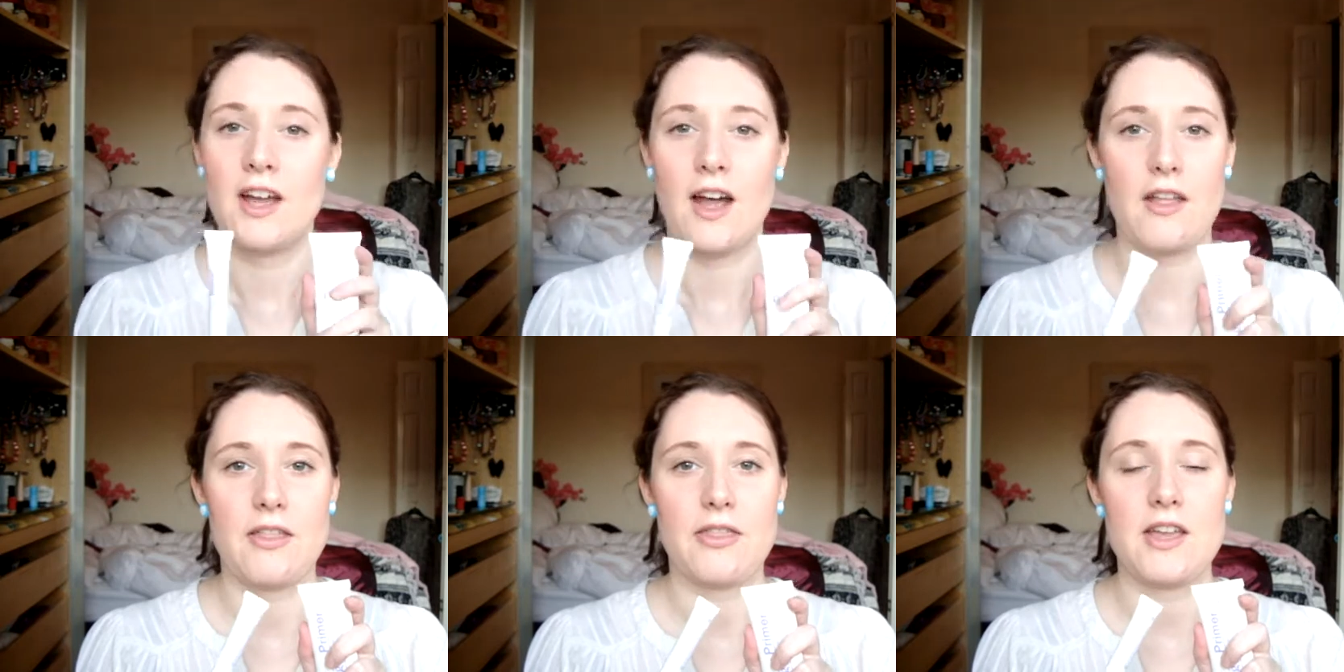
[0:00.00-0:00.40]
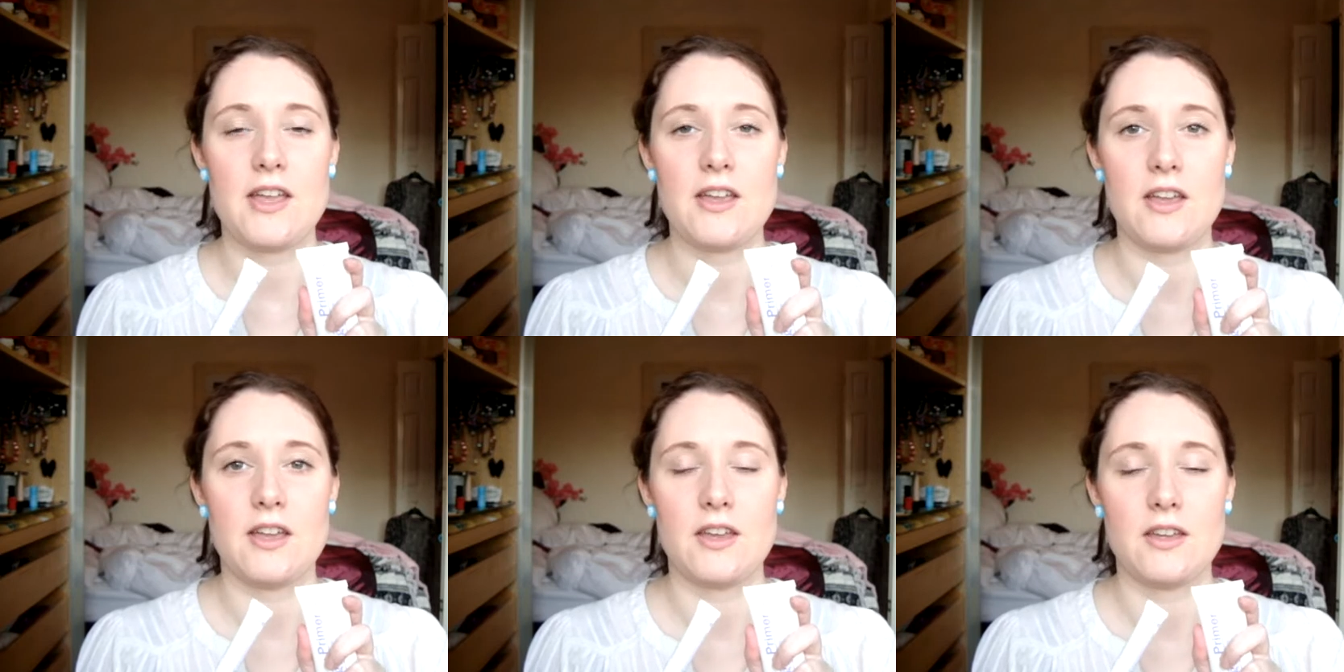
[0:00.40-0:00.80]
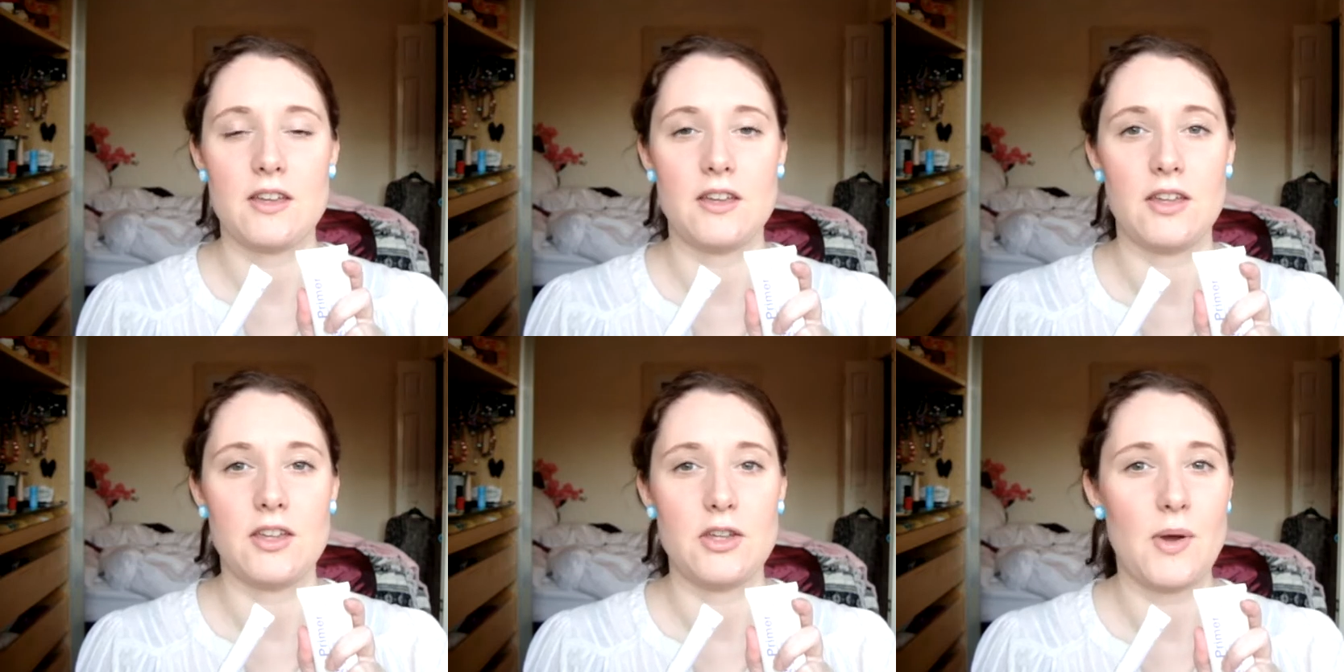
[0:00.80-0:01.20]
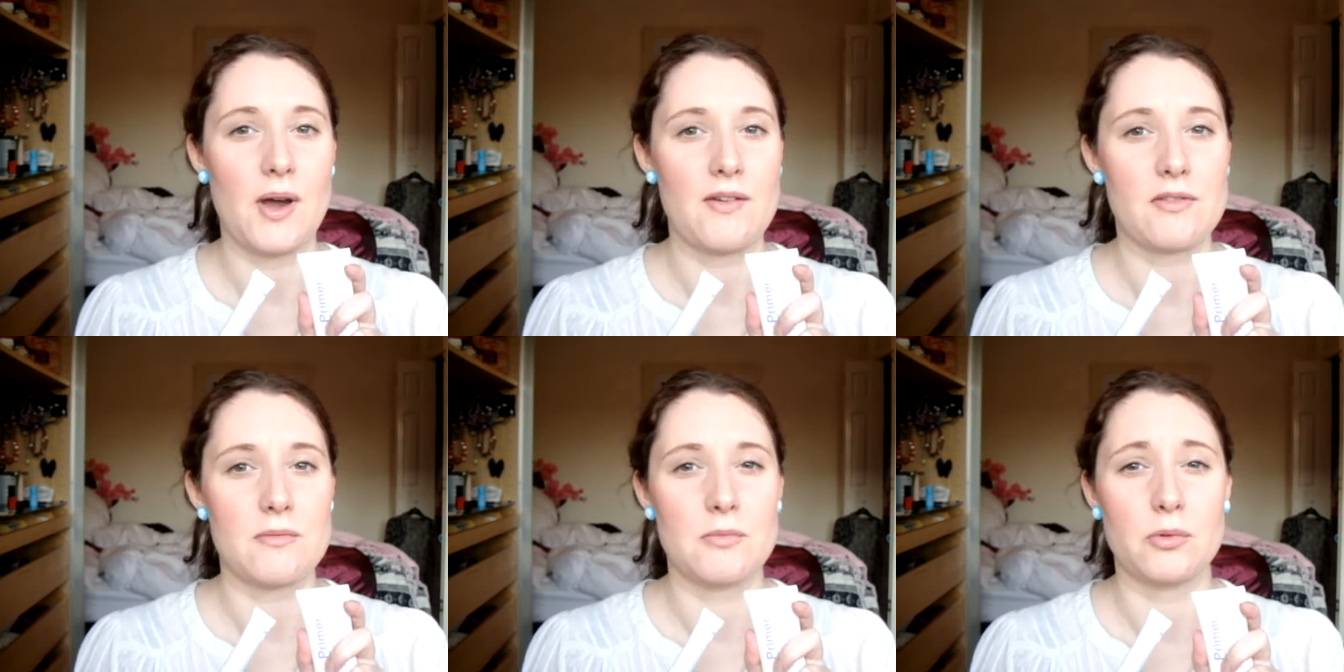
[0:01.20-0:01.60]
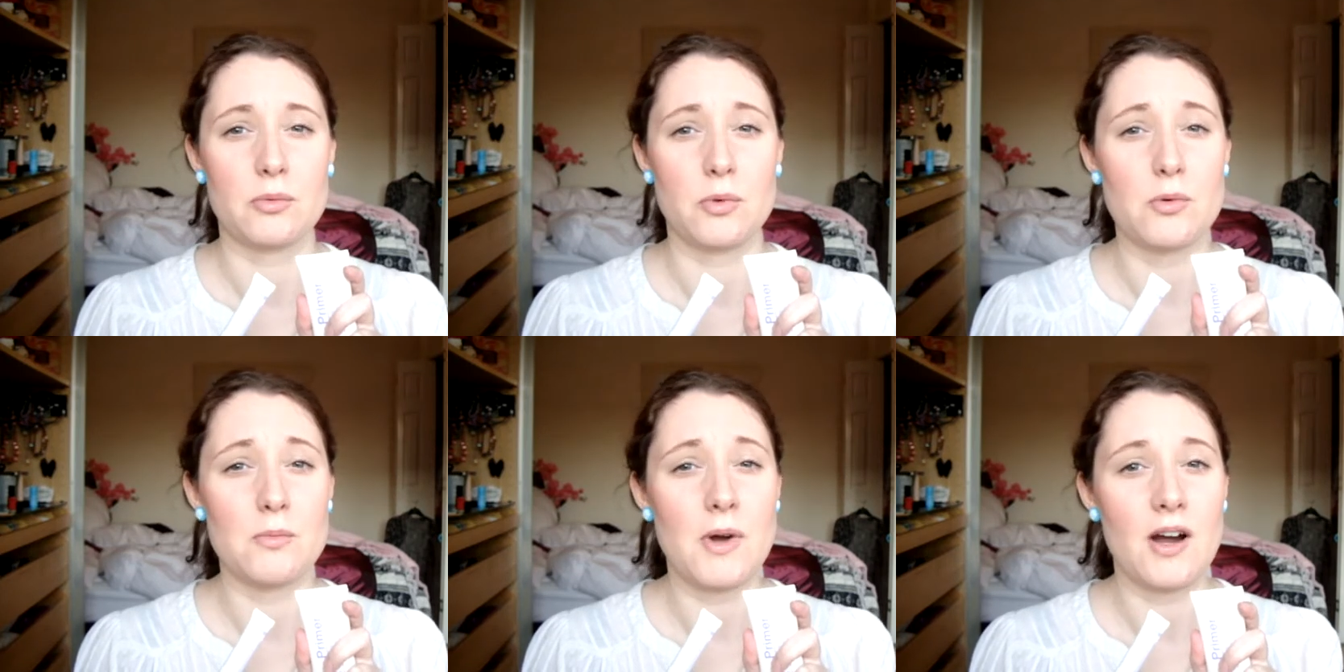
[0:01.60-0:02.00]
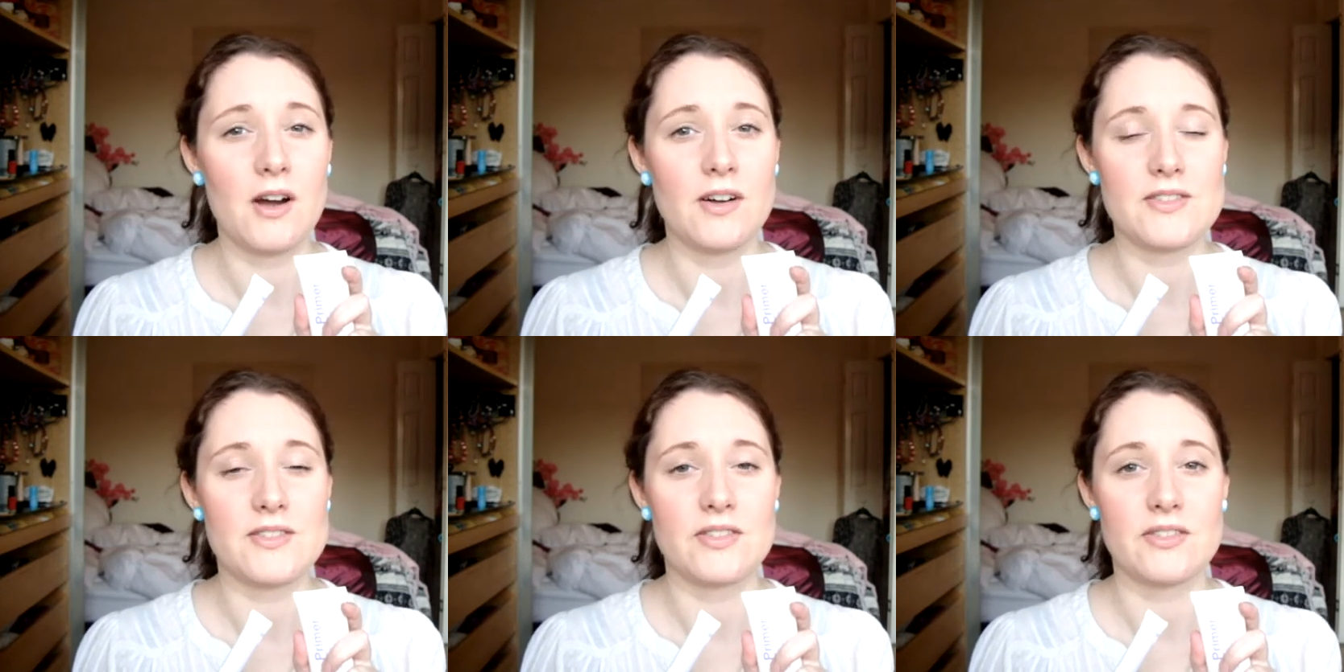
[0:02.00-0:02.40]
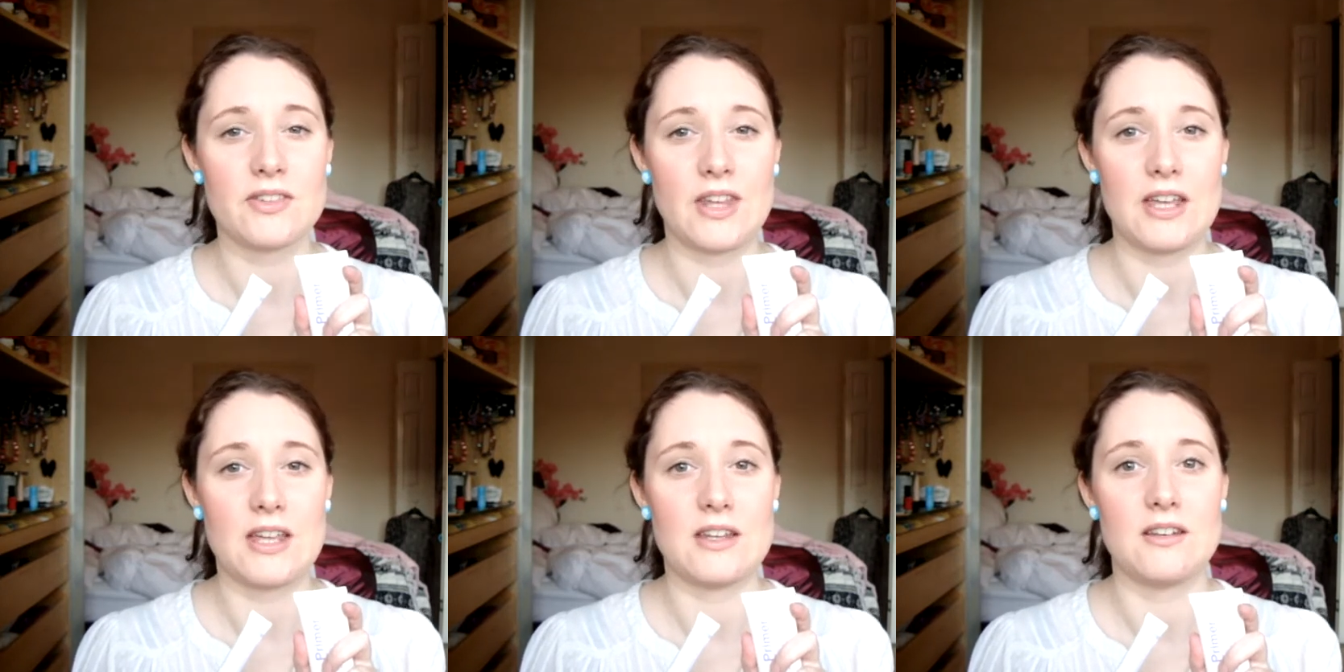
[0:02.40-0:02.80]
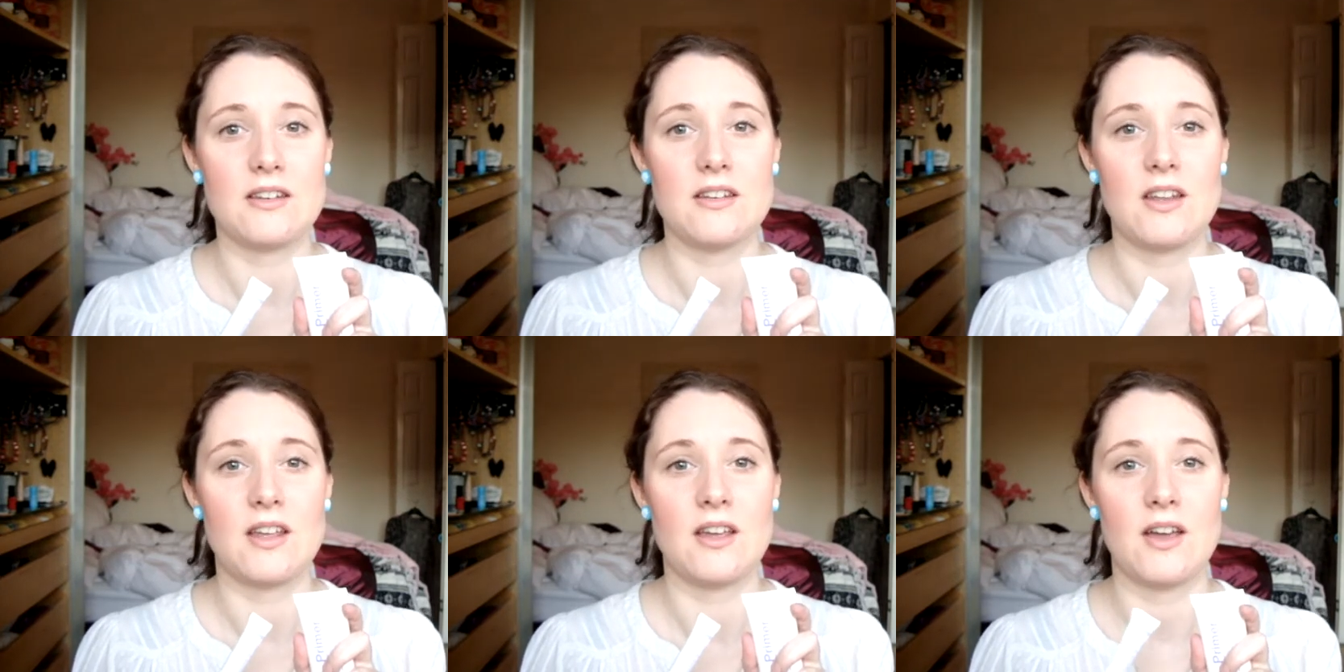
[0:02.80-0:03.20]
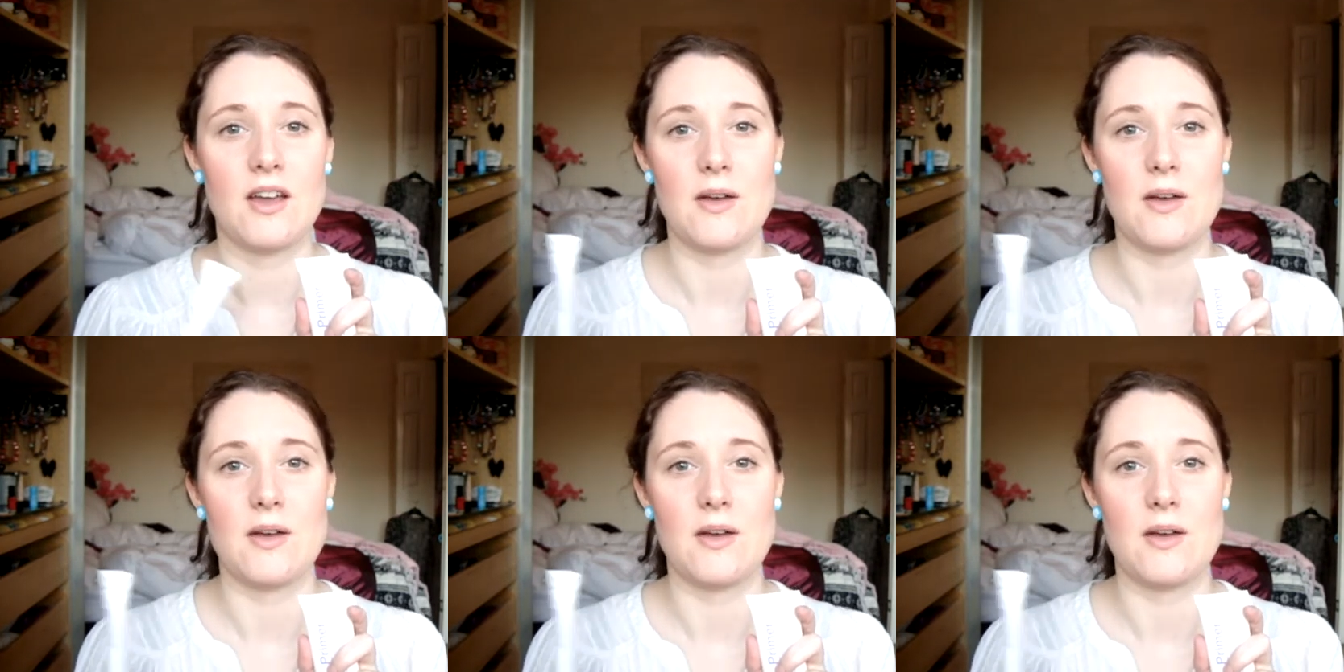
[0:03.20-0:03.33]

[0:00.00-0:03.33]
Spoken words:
I think you have them as Walmarts in